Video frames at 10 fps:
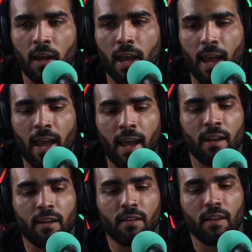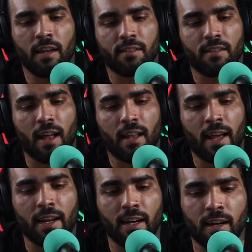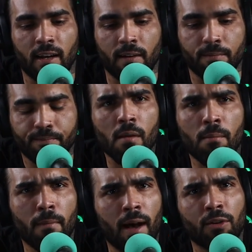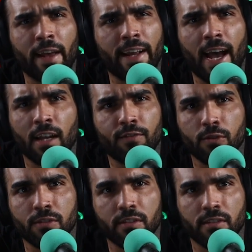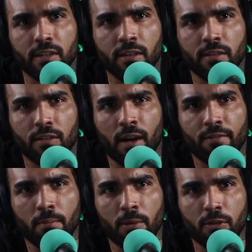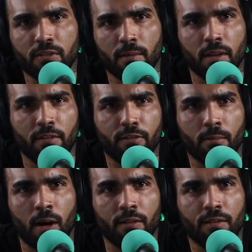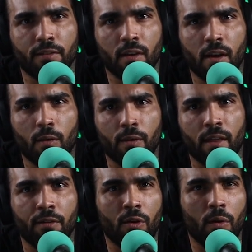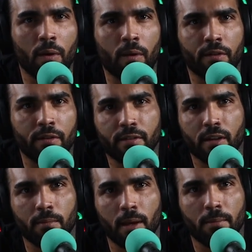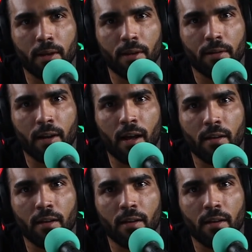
And it's not like a model that cash flows easily. You have to build something for months without knowing whether it's going to make money or not.